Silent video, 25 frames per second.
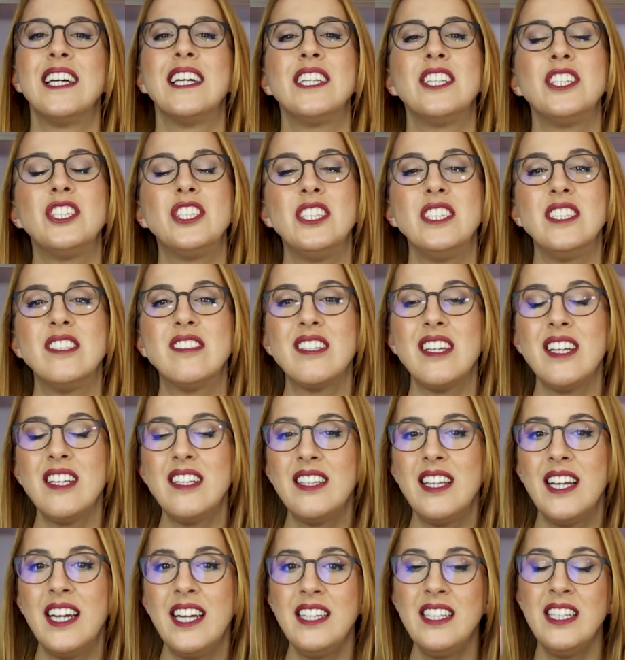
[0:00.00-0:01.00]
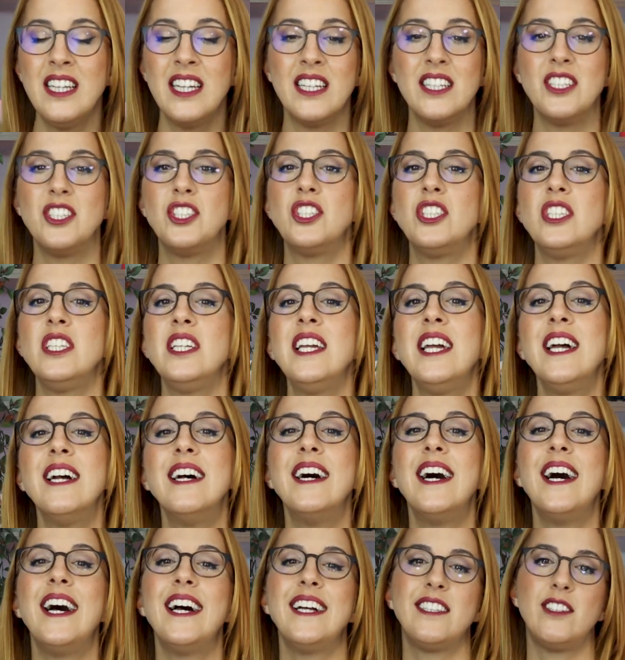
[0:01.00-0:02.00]
She said that she
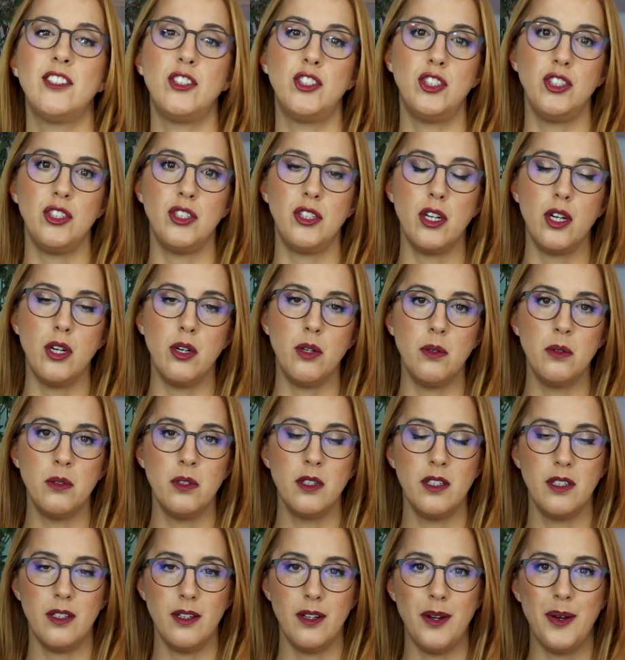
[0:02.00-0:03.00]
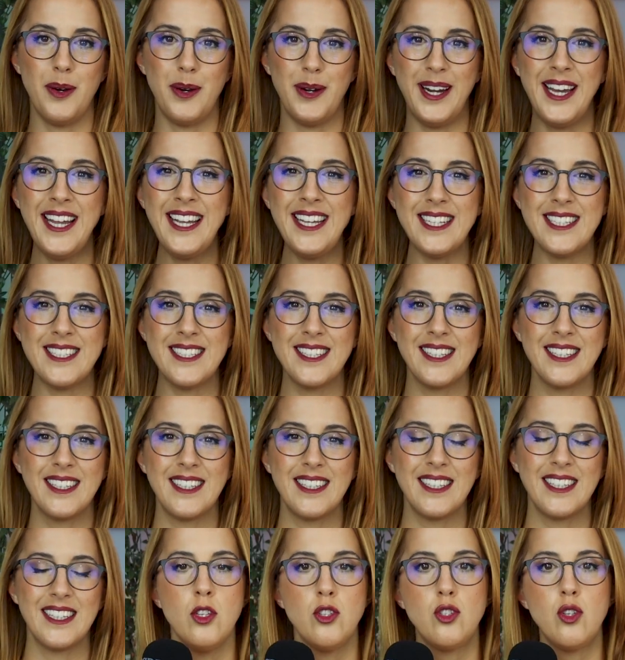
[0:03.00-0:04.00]
had to go. All right?
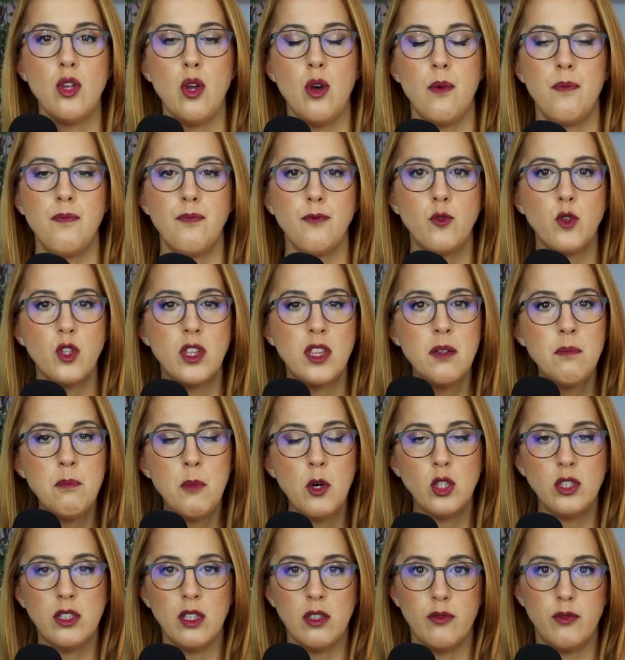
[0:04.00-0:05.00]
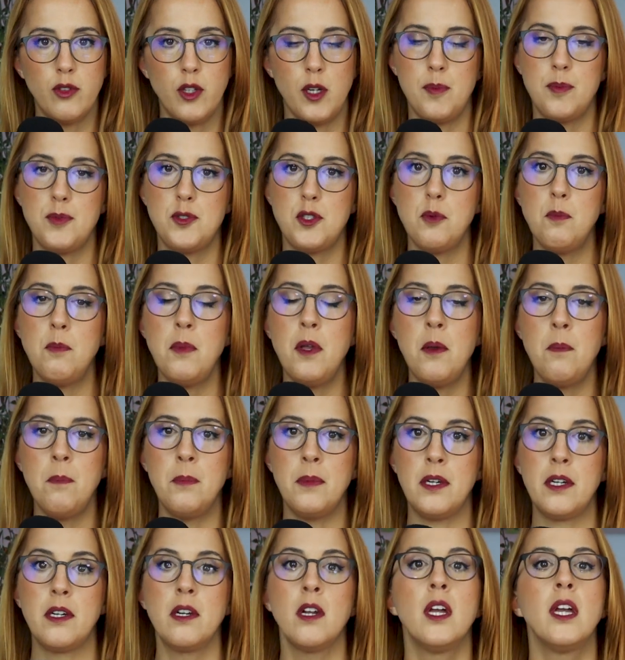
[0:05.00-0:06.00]
So with the modal verbs,
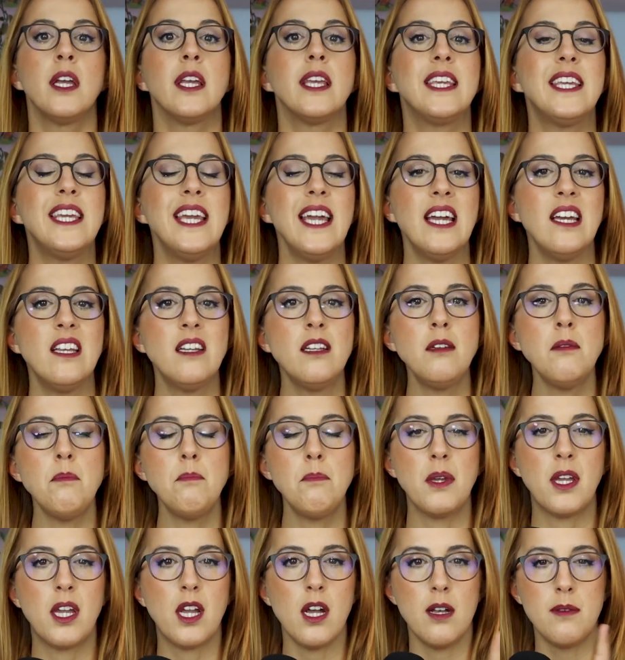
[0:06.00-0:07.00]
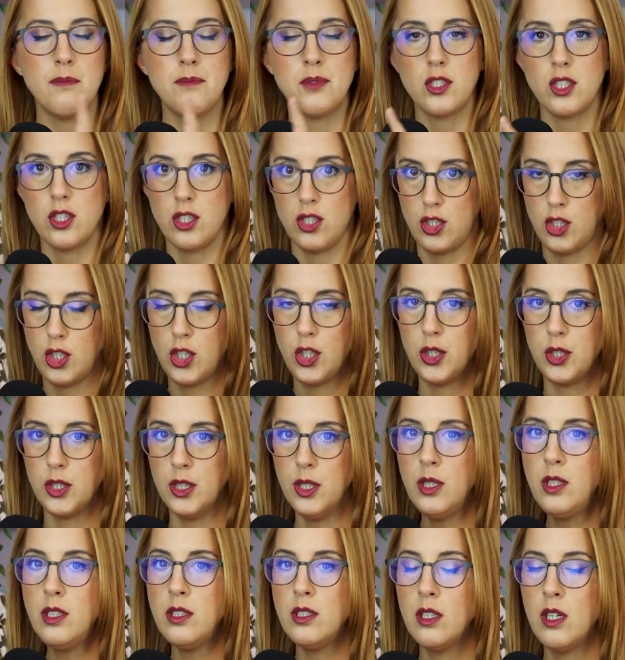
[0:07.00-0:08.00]
remember, can becomes
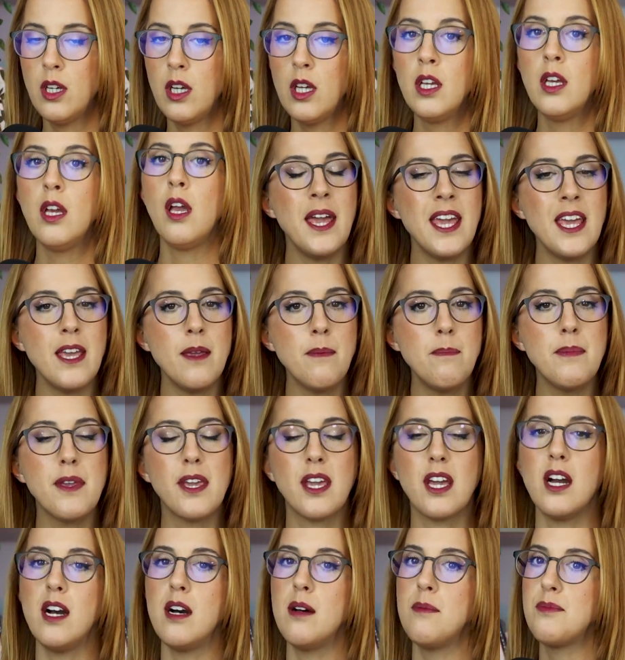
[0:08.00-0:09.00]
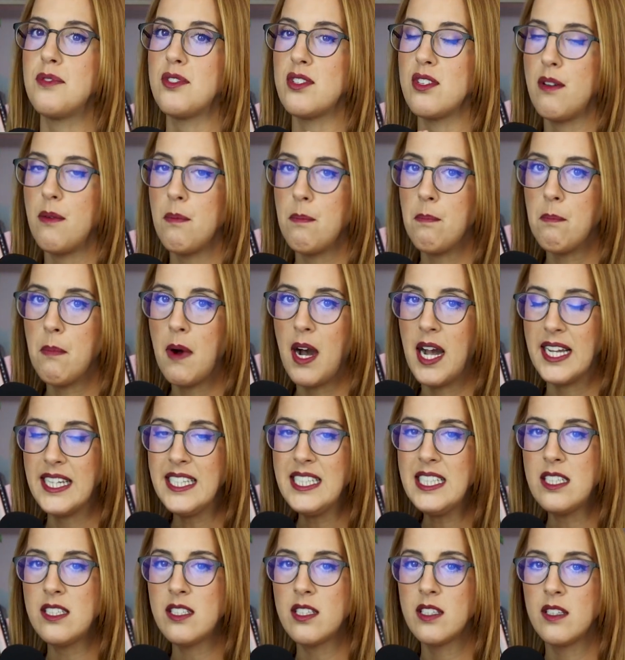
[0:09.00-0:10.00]
could, May becomes
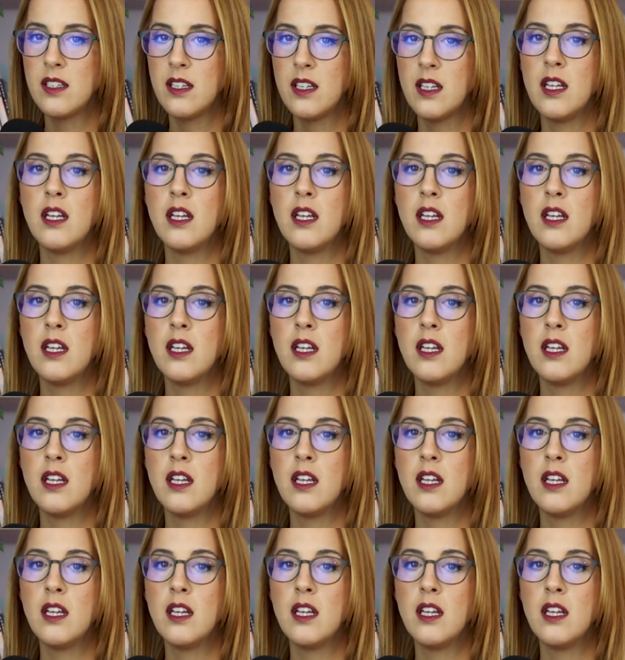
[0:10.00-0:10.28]
might.